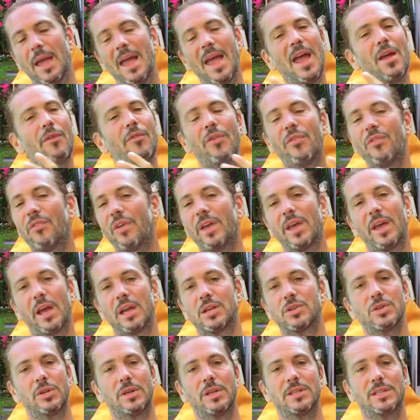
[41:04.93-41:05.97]
everything
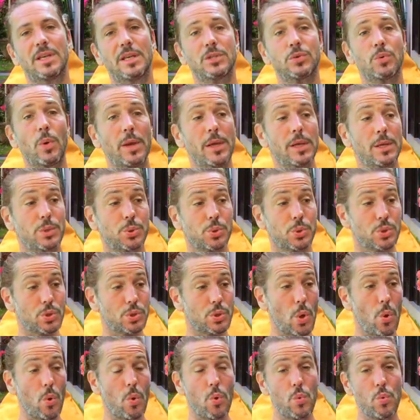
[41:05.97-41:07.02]
actually. That's why it's
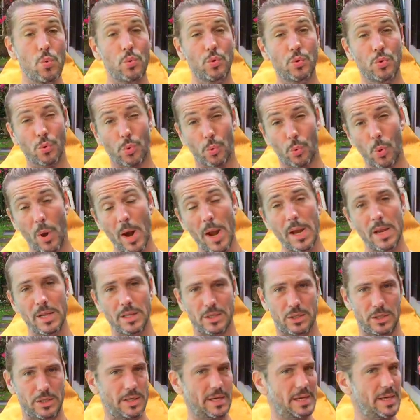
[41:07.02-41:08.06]
so
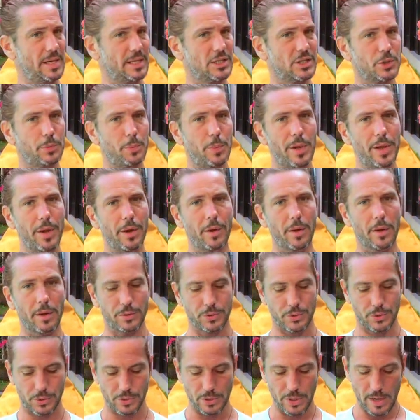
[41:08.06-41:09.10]
great
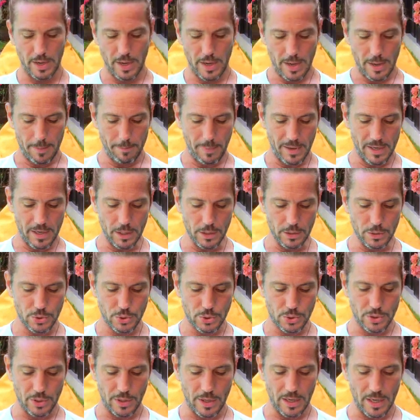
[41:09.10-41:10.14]
experience,
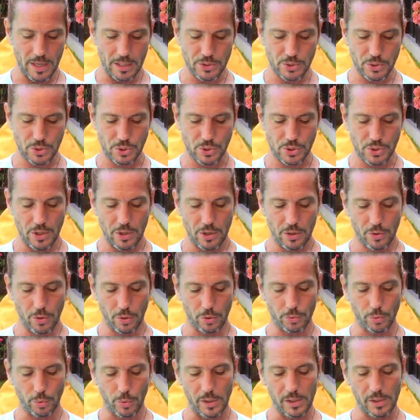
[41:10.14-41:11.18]
because it's
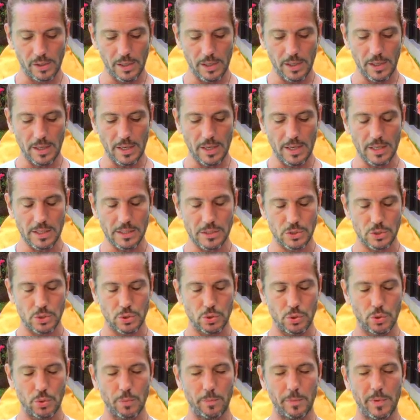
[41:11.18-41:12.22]
concretely is
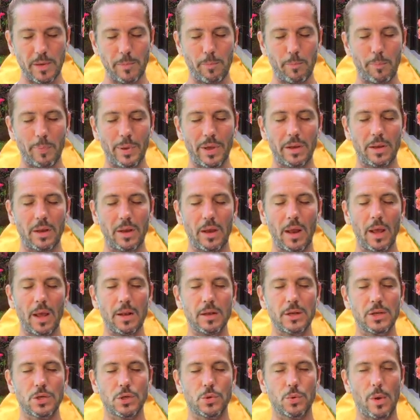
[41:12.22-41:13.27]
to be
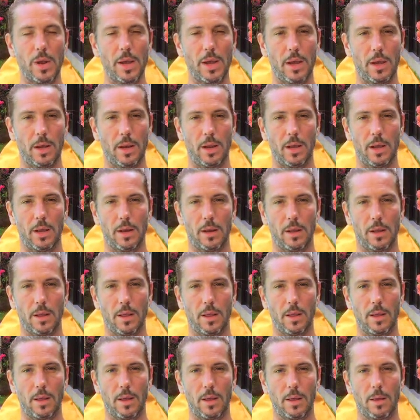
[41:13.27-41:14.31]
penetrated
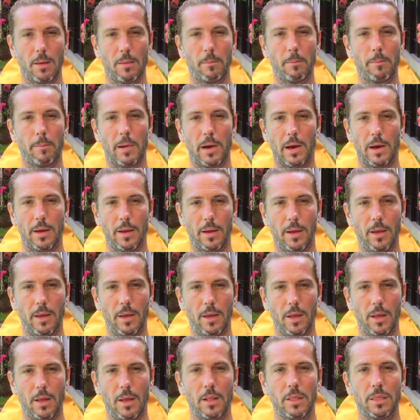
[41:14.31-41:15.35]
by
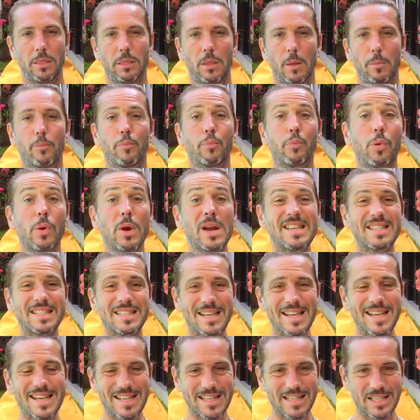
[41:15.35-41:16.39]
the
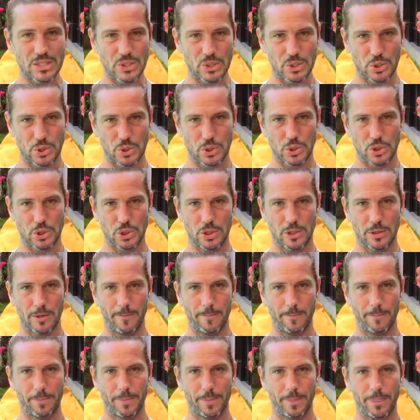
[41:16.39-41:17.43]
presence,
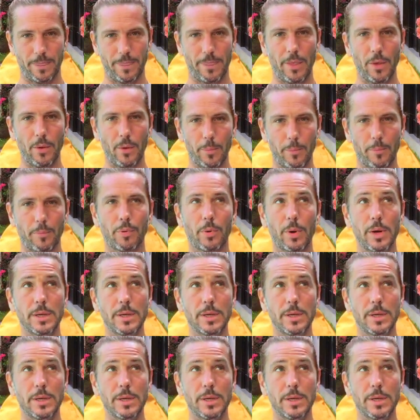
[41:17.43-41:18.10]
the